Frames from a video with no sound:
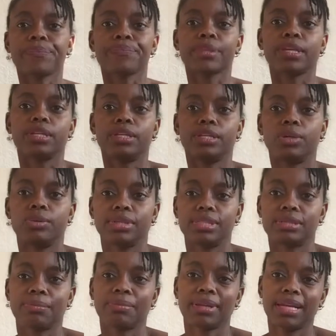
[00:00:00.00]
You don't need
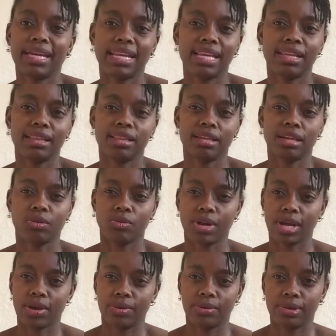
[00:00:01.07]
to plan anything
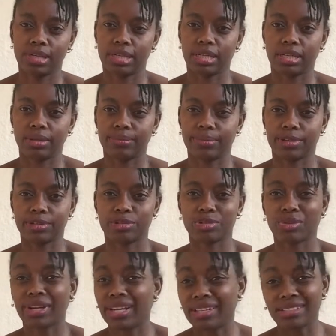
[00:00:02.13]
around a
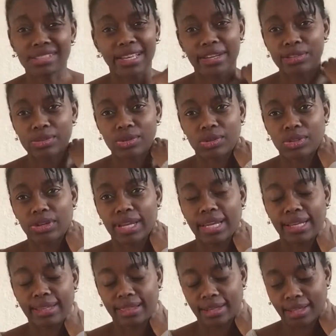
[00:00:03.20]
train schedule or
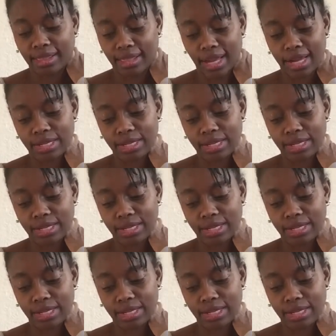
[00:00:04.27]
anything like that.